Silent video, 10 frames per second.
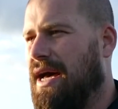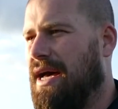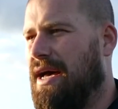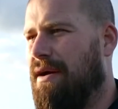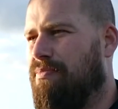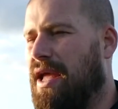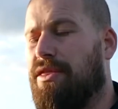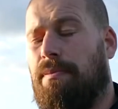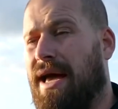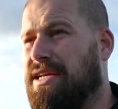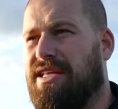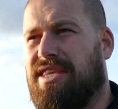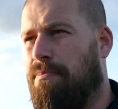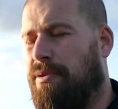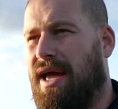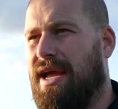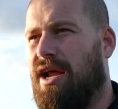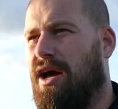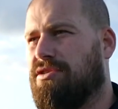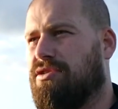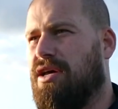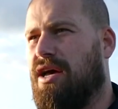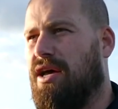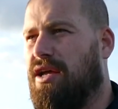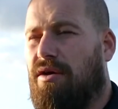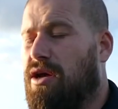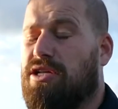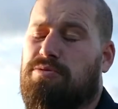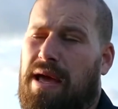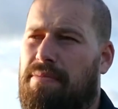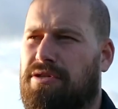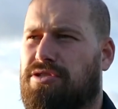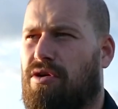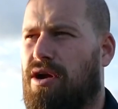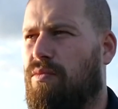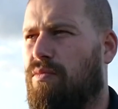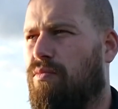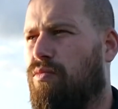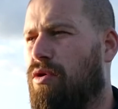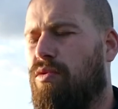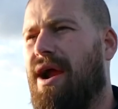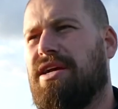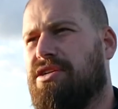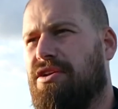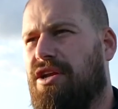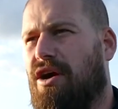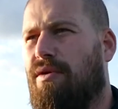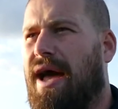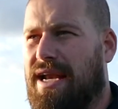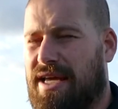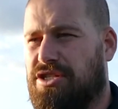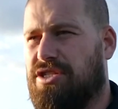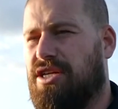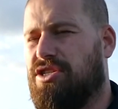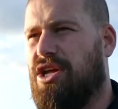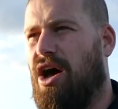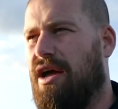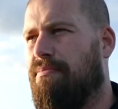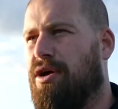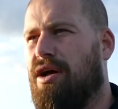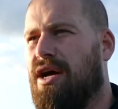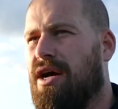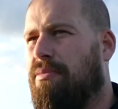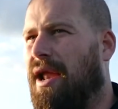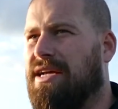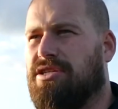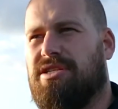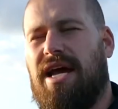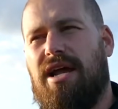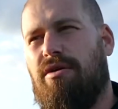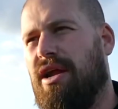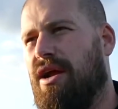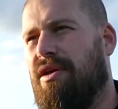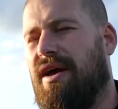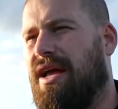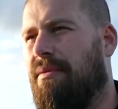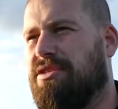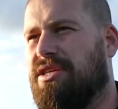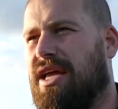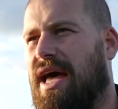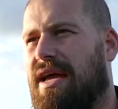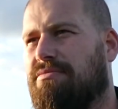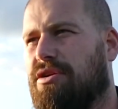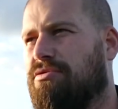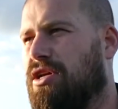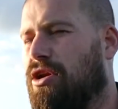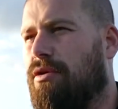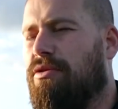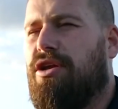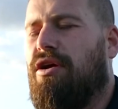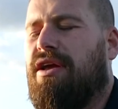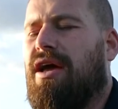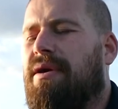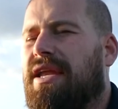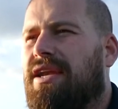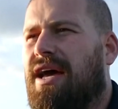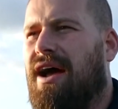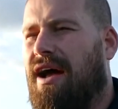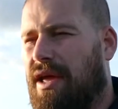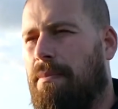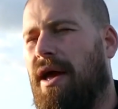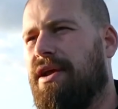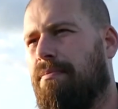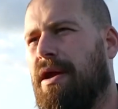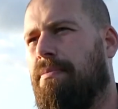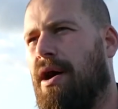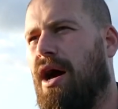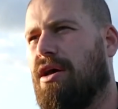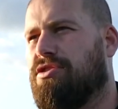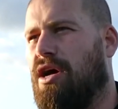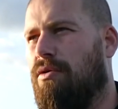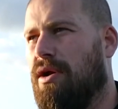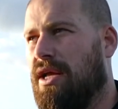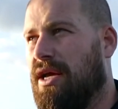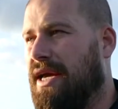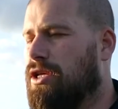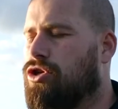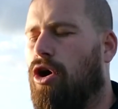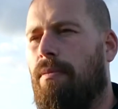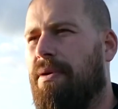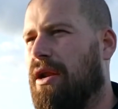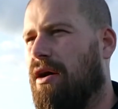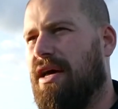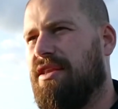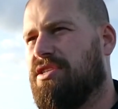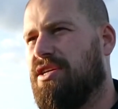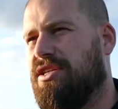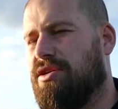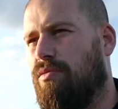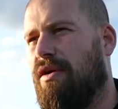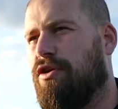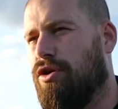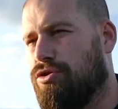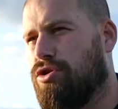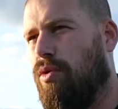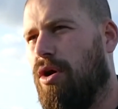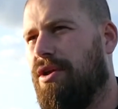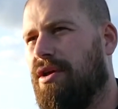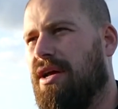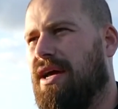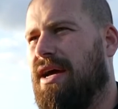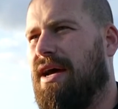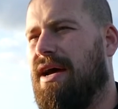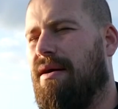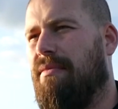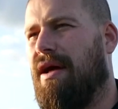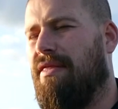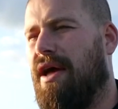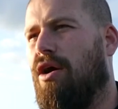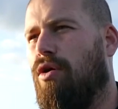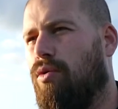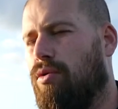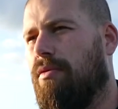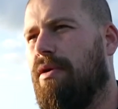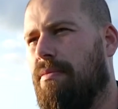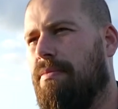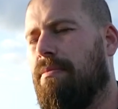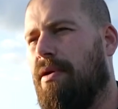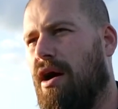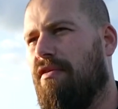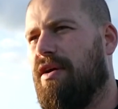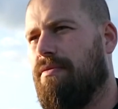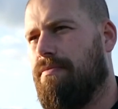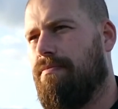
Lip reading: And the players that did play last, against Blackburn, were excellent. Hayley, as you said, started, but players like Taylor O'Leary that come into the games, Lucy, they come in and they played a big part. So it's got to be like that this season. We have a good squad, and they are all going to be a big part of it.